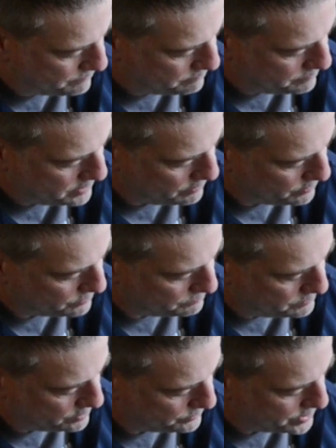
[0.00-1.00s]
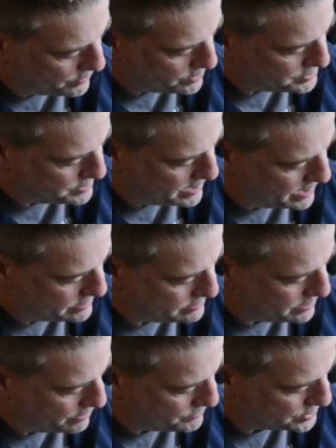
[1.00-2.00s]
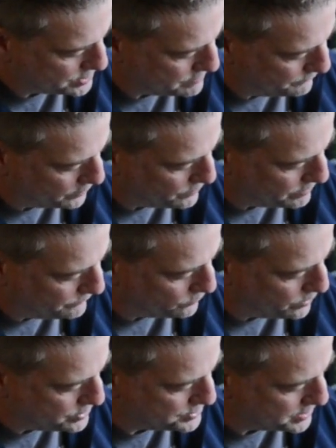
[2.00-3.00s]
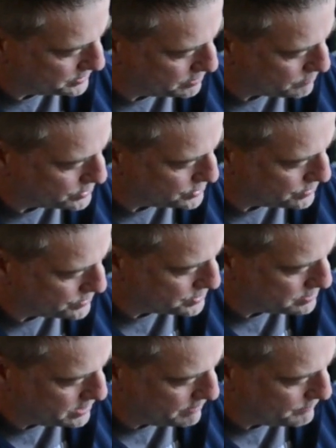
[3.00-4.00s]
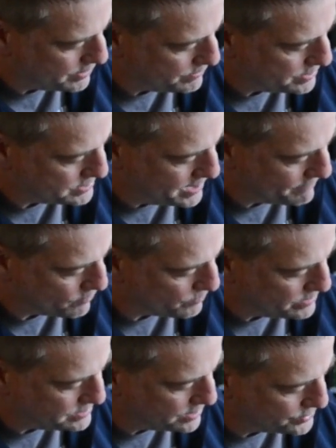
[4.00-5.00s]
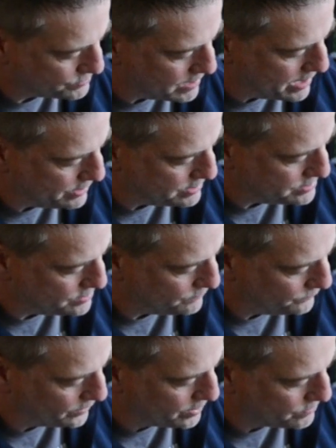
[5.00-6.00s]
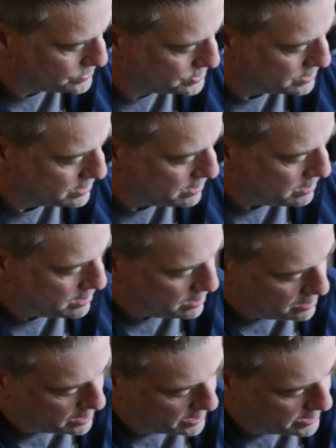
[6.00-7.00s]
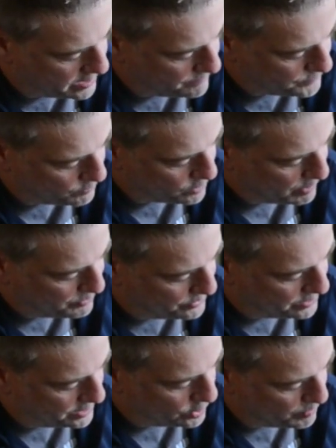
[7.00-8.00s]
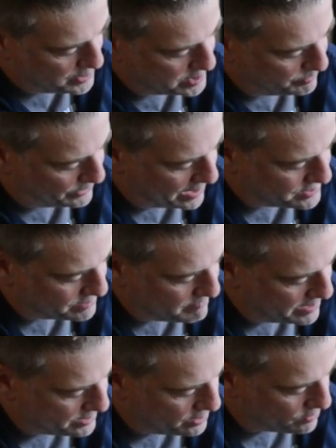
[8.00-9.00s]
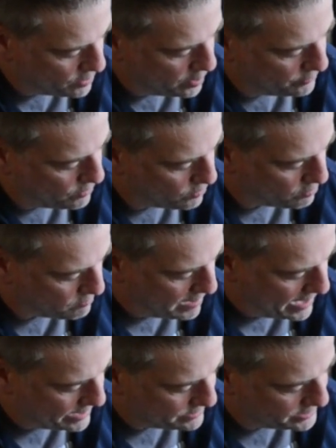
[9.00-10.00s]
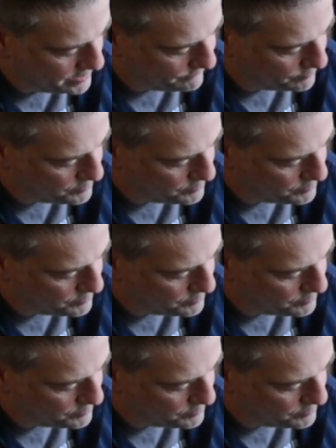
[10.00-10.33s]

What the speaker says: you'll notice that this is a floating Floyd, just like the originals. Even though it doesn't have a recessed route, it still floats. You'll want to put either a piece of plastic back here or a rag to keep from